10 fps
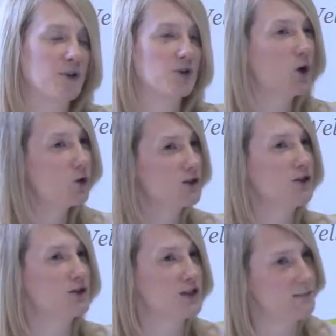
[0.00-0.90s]
Talk to
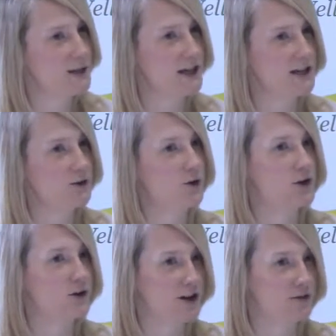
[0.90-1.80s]
your GP or
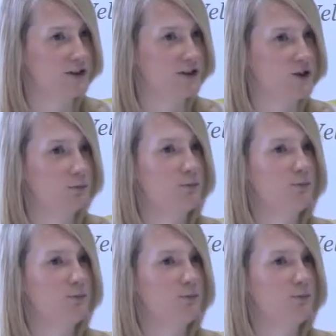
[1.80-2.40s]
your health visitor.